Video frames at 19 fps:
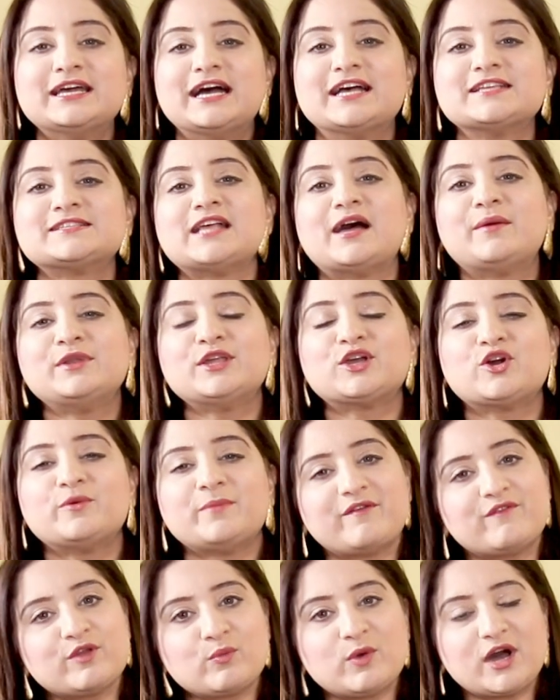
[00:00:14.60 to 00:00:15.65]
Assalamualaikum
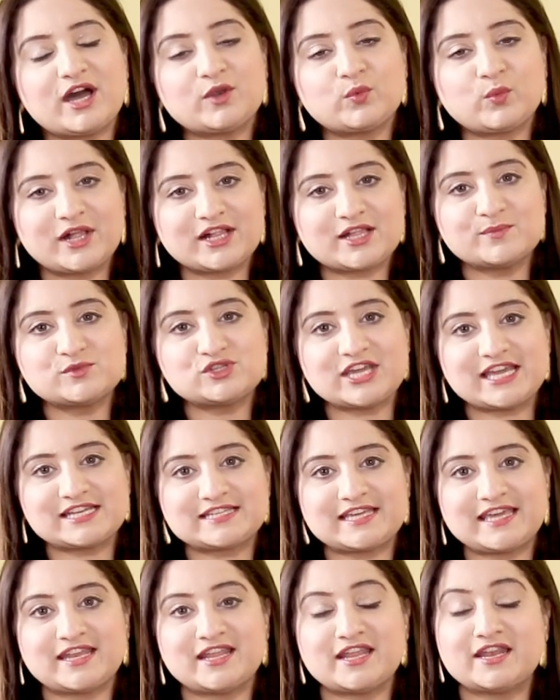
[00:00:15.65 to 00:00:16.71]
everyone, welcome to yet
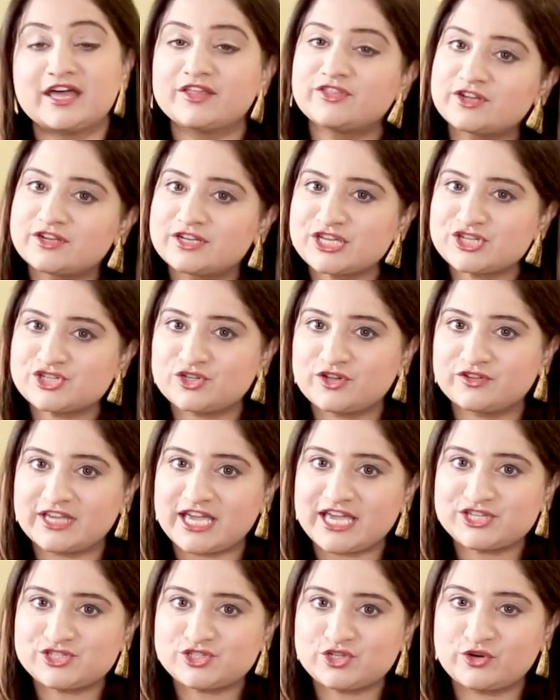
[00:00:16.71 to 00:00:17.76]
again another edition of the
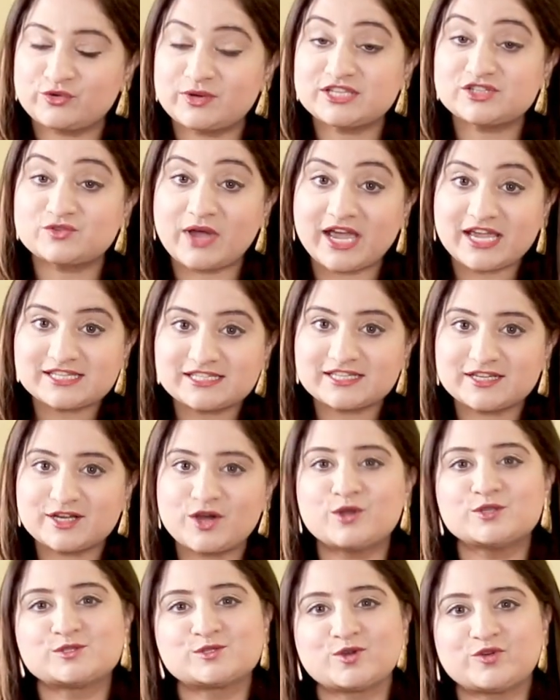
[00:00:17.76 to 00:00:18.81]
S Stories right here
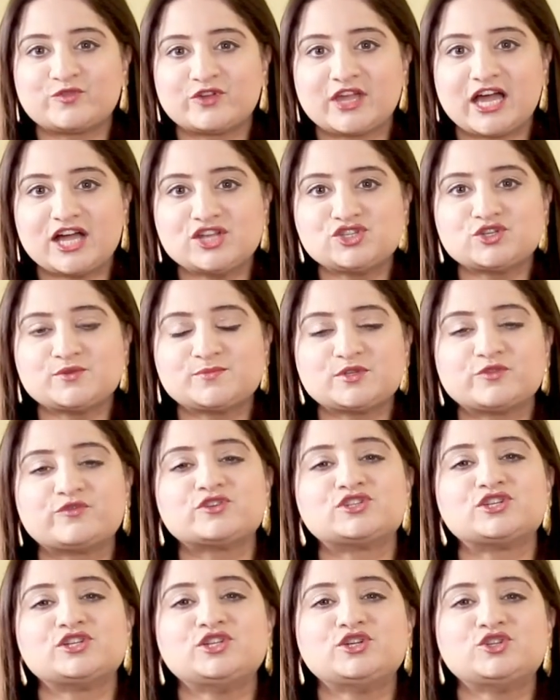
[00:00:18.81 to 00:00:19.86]
on Sophiya Anjam's
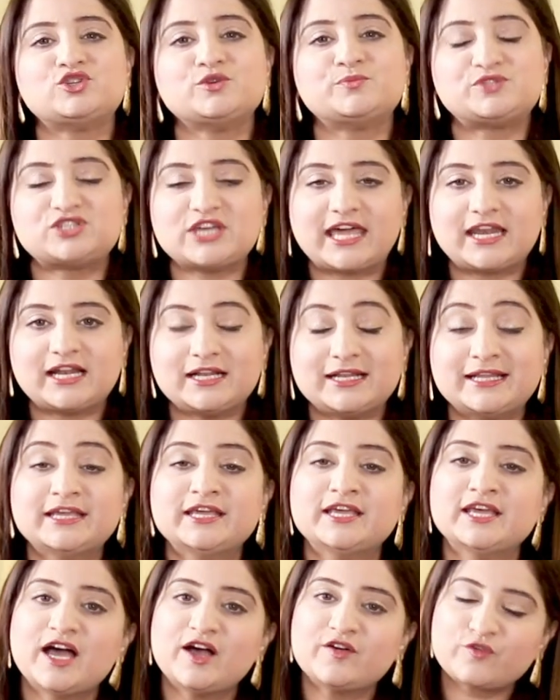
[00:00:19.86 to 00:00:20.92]
official YouTube channel.
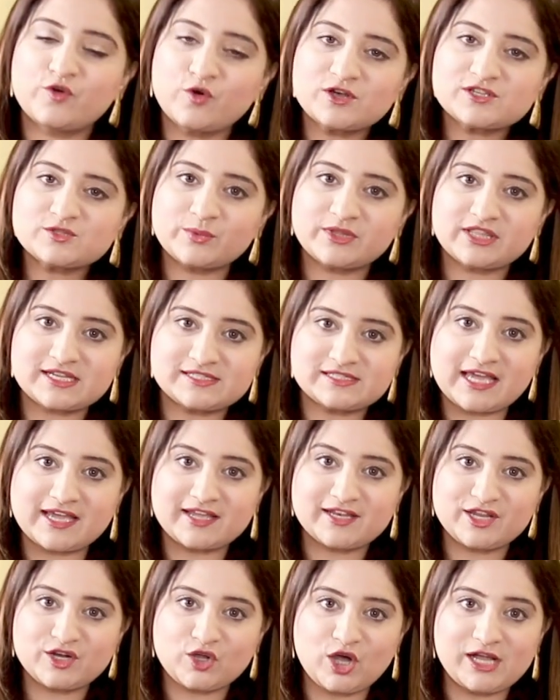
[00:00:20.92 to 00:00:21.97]
Of course with our
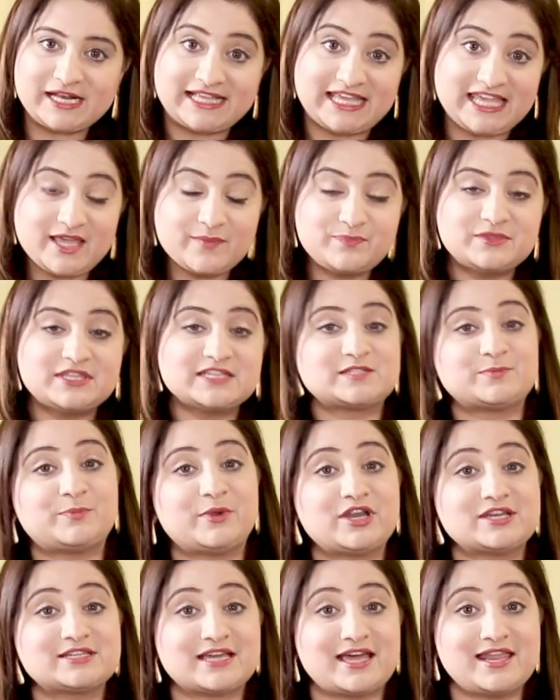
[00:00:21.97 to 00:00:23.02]
tagline called Keep the
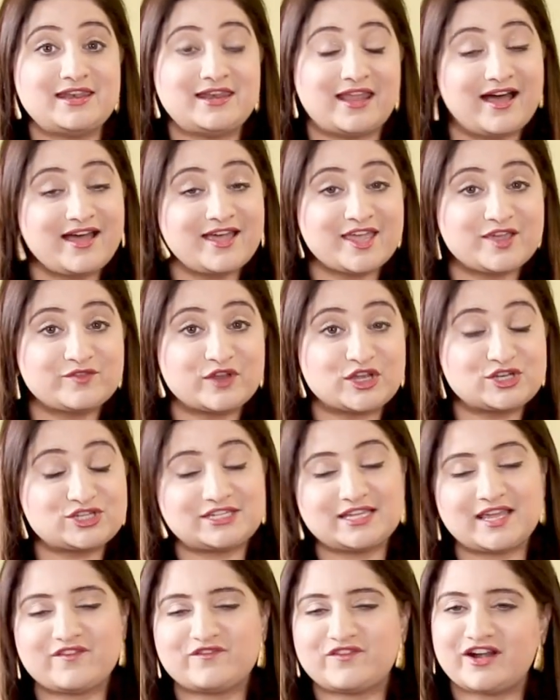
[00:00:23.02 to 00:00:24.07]
Spirit Alive. Now
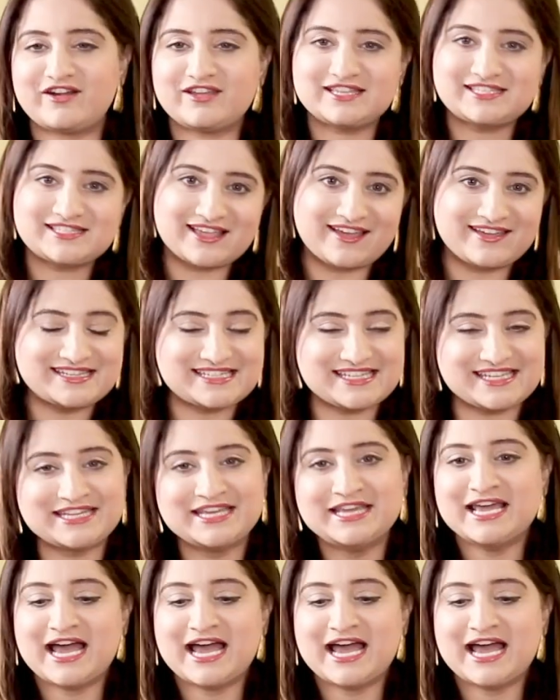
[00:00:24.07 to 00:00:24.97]
today I'm very excited.